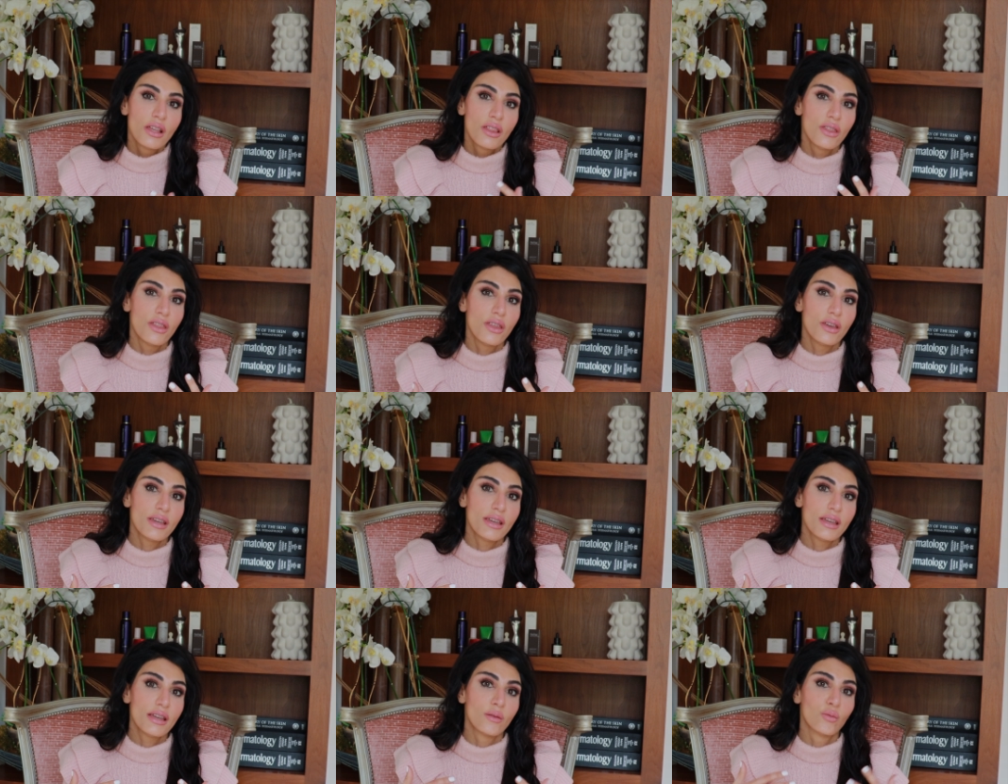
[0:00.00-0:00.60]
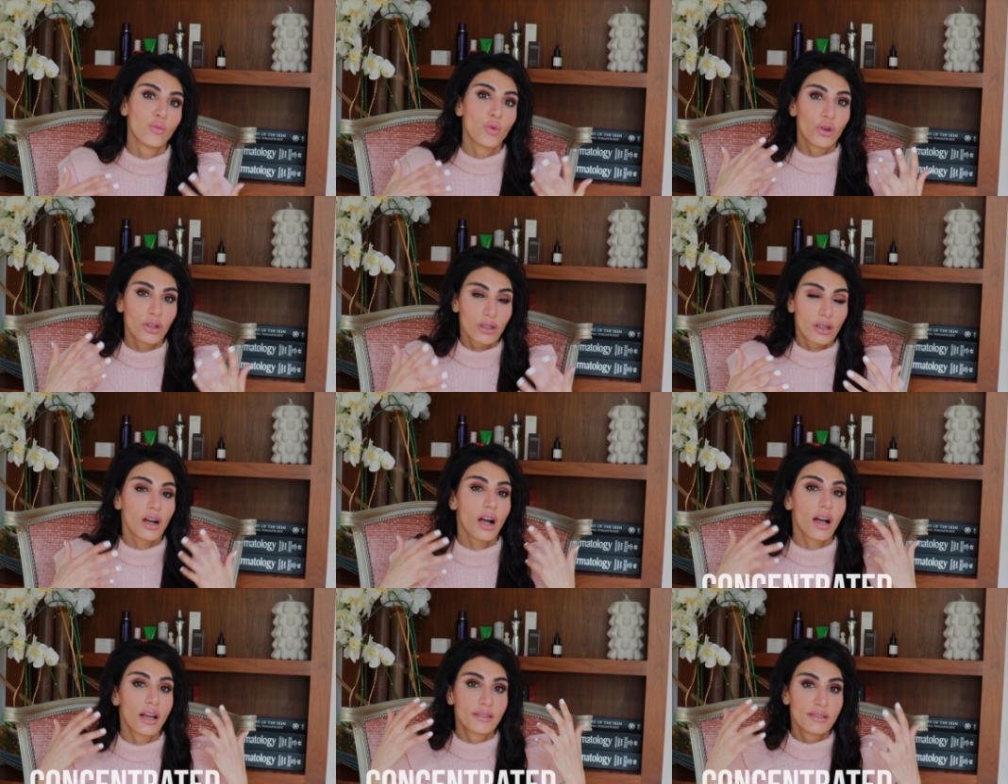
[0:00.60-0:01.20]
the more
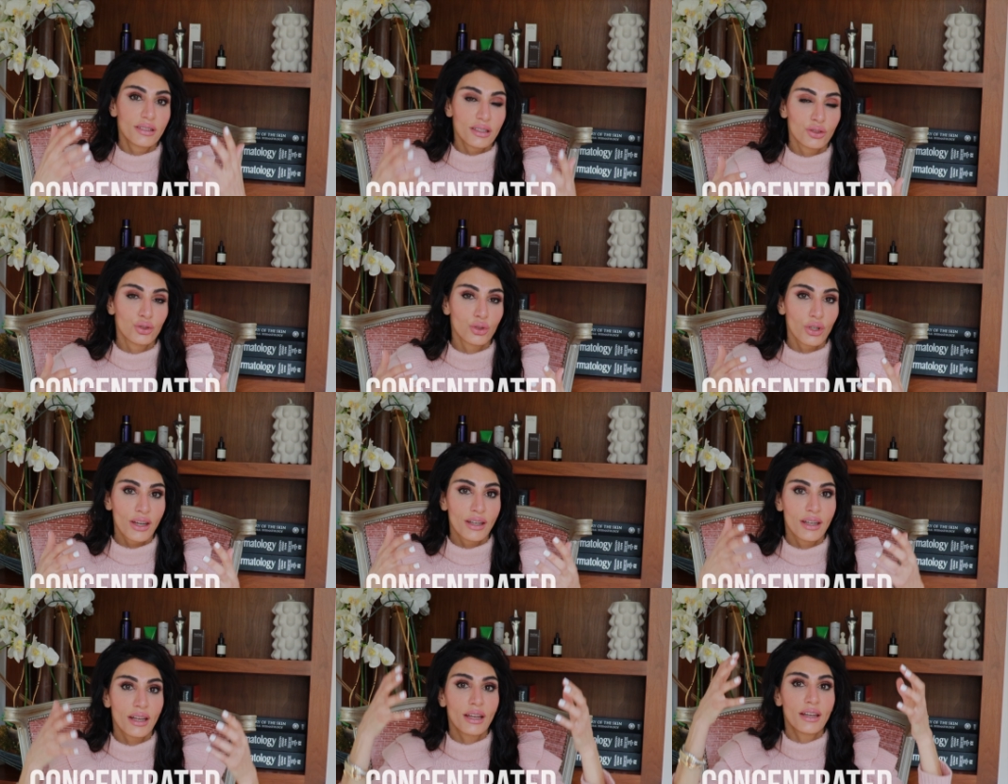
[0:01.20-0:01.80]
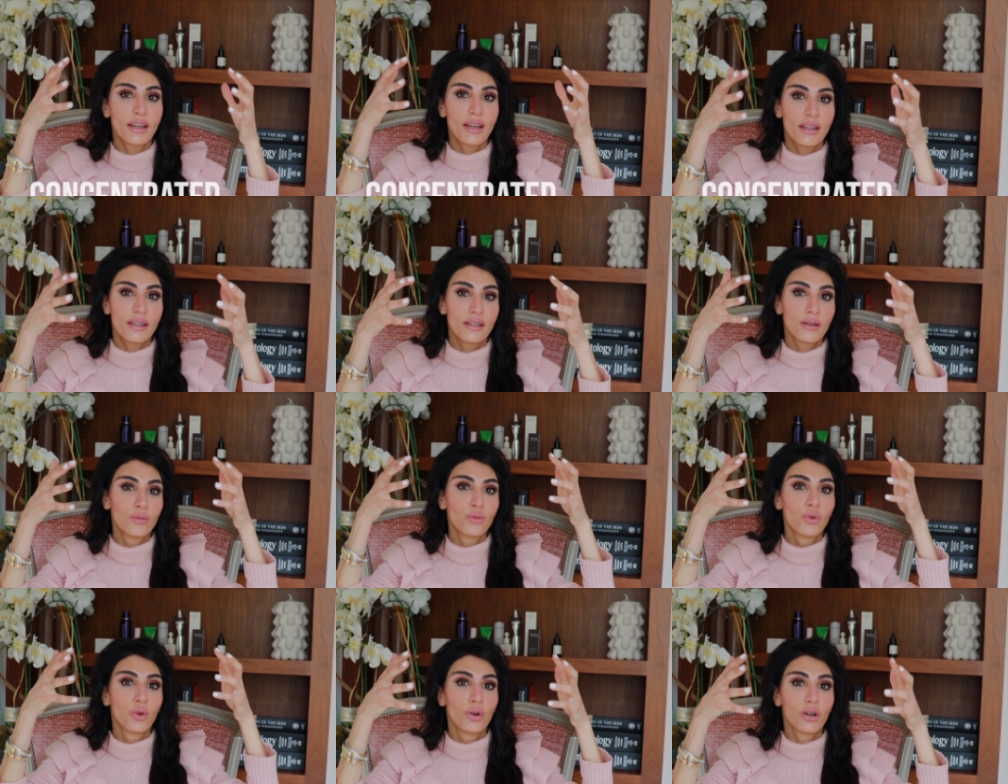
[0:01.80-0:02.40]
concentrated and
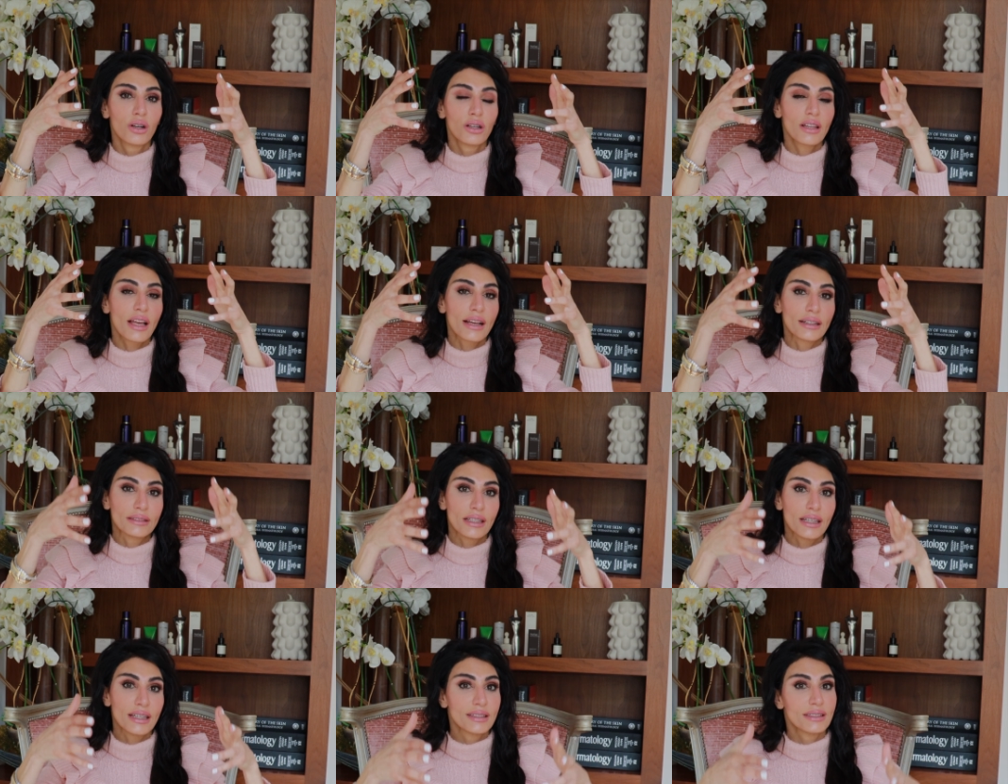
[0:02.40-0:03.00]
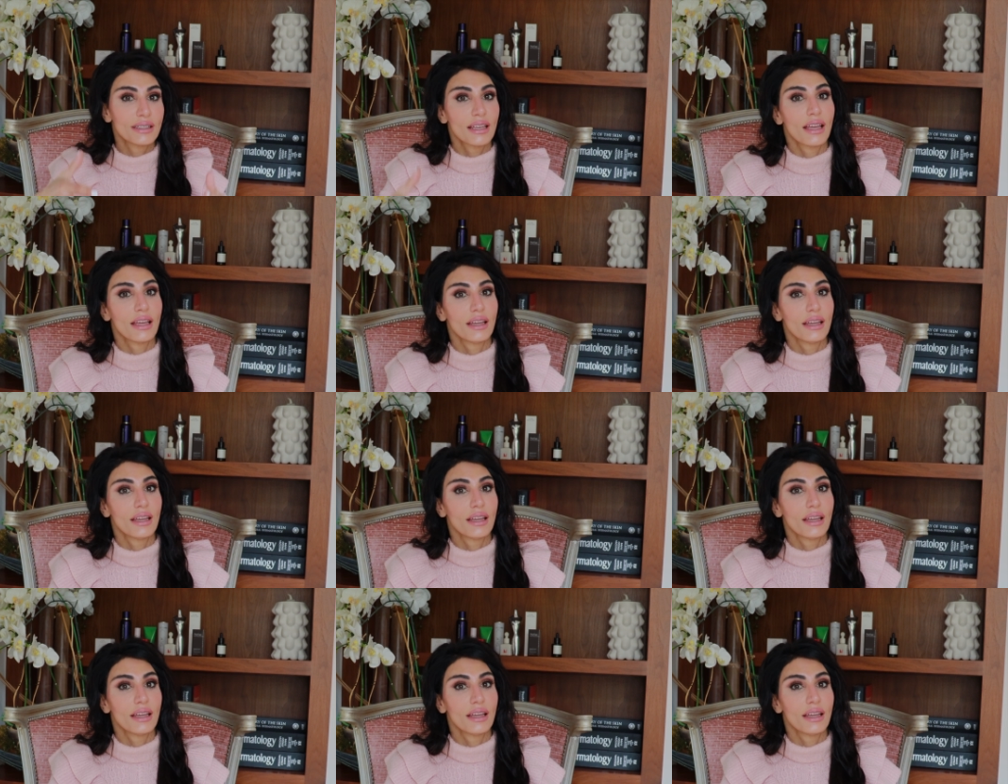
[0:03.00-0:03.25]
the more likely it's